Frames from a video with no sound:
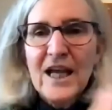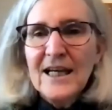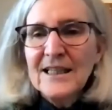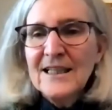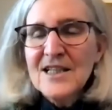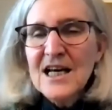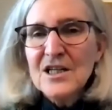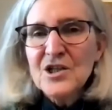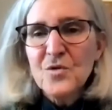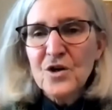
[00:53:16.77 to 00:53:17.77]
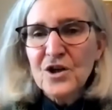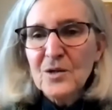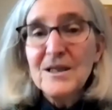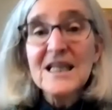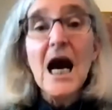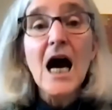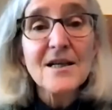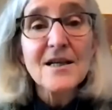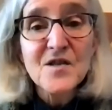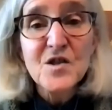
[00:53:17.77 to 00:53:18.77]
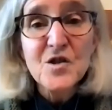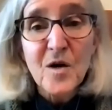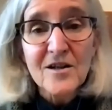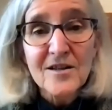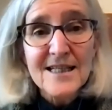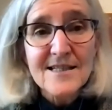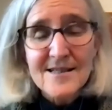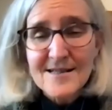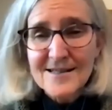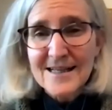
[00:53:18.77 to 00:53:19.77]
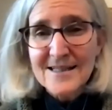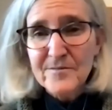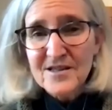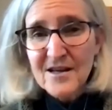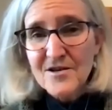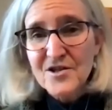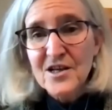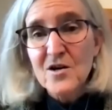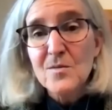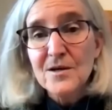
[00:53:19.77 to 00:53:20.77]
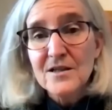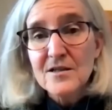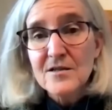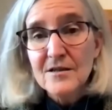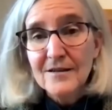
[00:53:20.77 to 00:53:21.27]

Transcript: any touch work because you are licensed as a massage therapist.